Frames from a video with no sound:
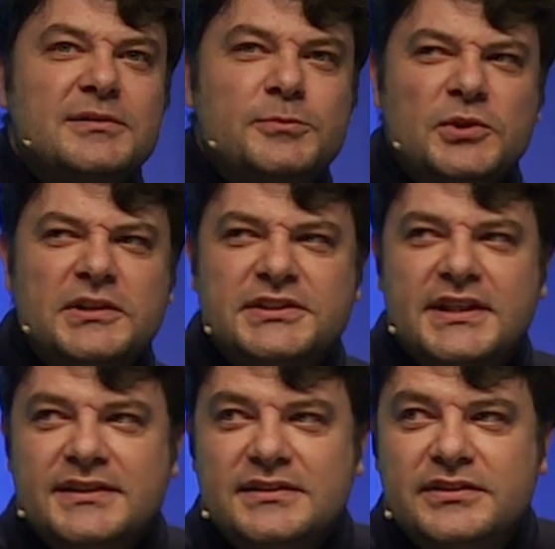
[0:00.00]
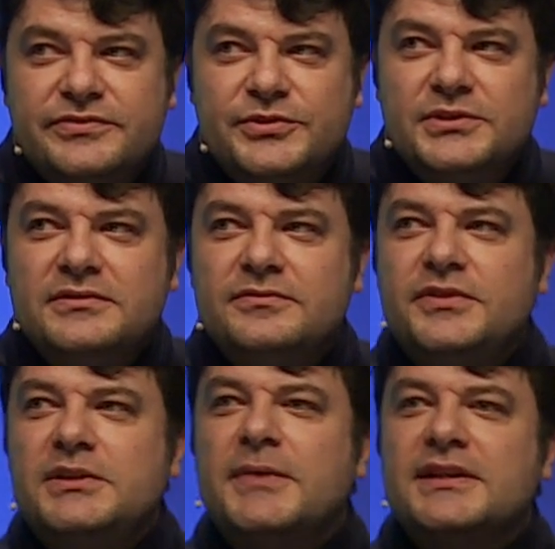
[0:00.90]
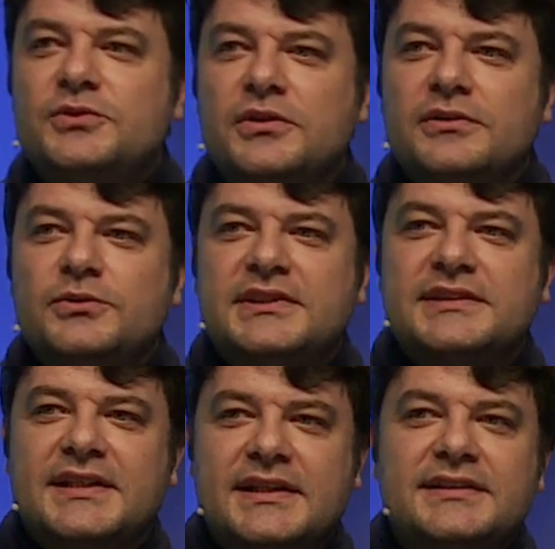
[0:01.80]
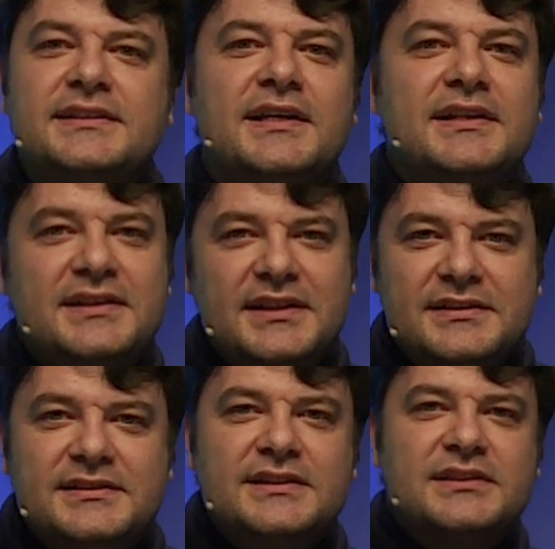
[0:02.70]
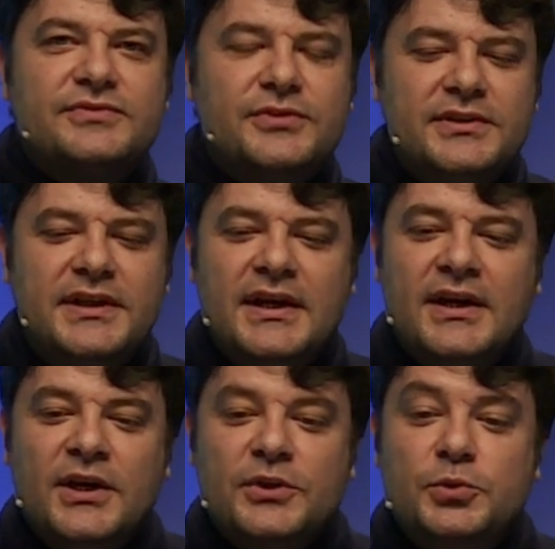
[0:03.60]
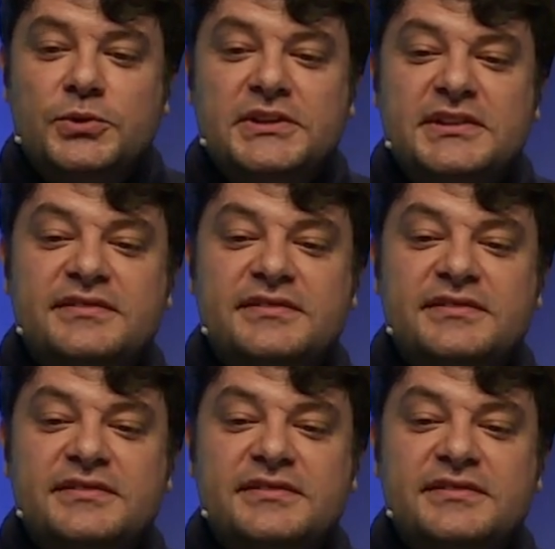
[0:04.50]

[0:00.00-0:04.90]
web system as it works right now. So